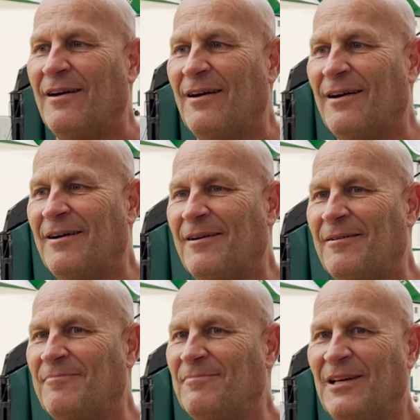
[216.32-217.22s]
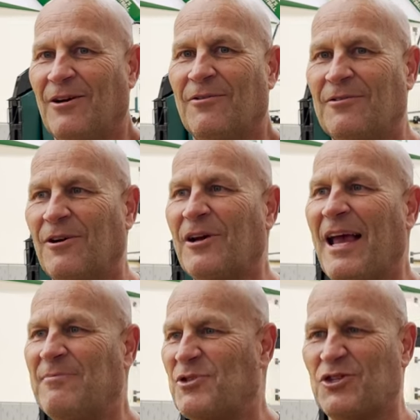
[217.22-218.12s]
her
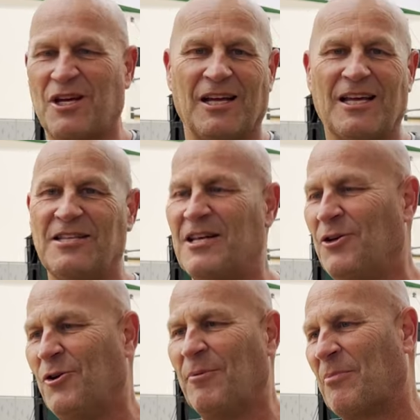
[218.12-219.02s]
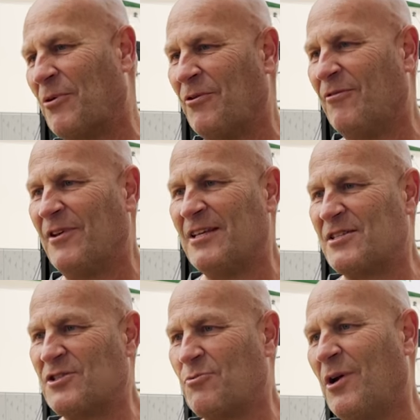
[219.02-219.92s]
game's just going to continue to improve, and this
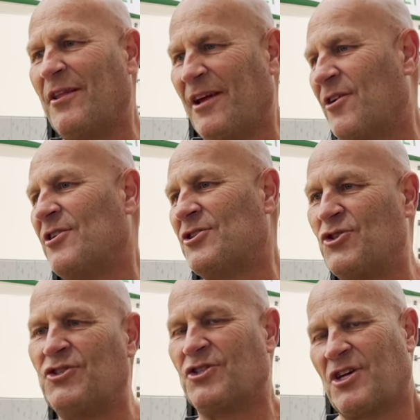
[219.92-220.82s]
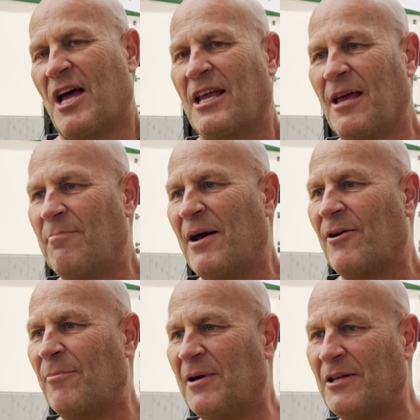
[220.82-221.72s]
is one of the areas she's just got to get
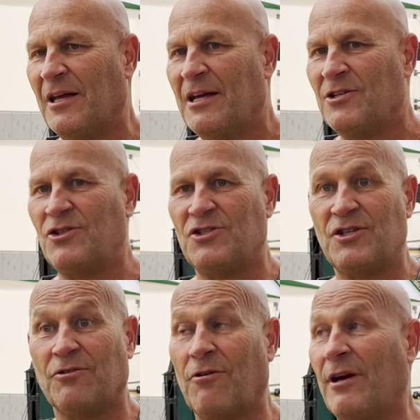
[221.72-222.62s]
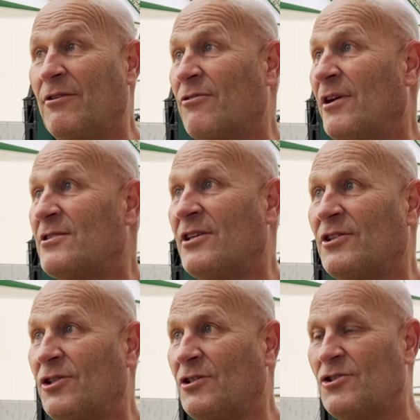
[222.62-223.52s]
better, but she's still great in
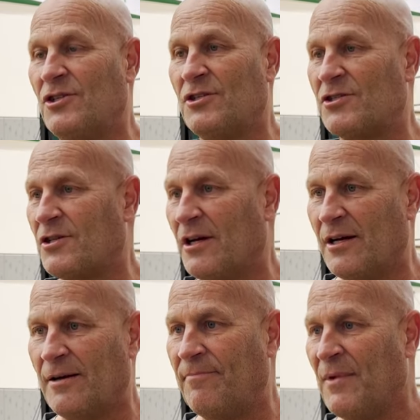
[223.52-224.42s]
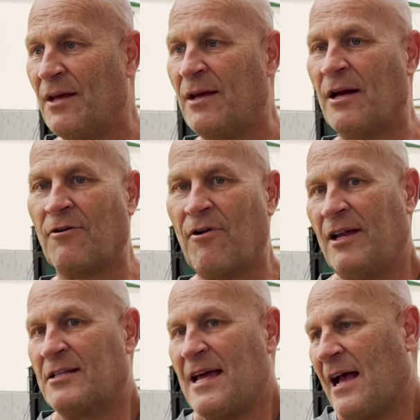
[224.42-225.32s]
transition. She's a great
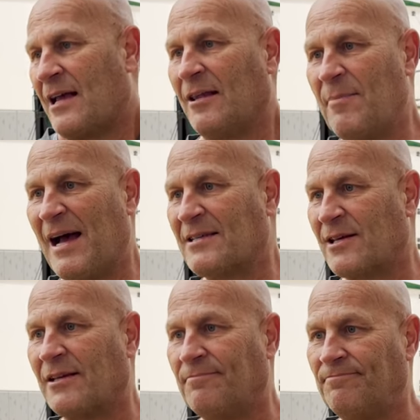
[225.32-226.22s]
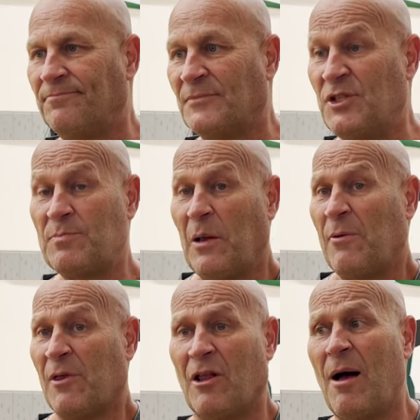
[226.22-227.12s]
attack in the basket. She's playing
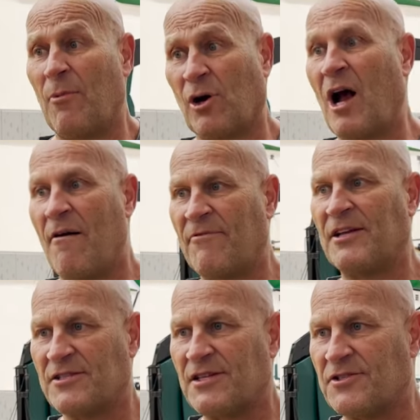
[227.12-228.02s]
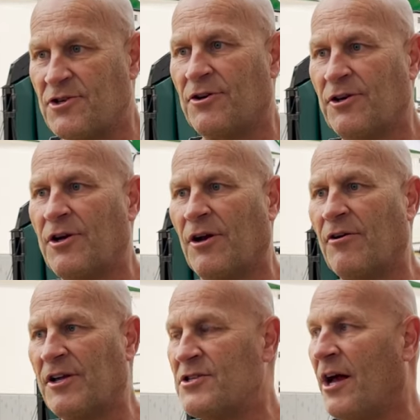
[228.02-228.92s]
with a lot more confidence this year. You can
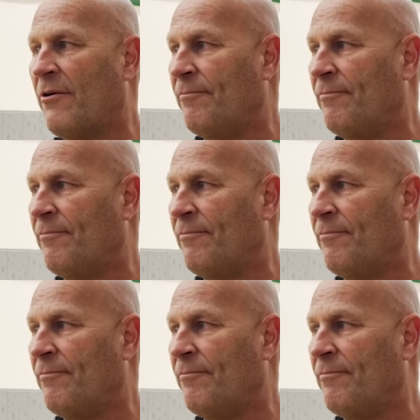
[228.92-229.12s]
already tell.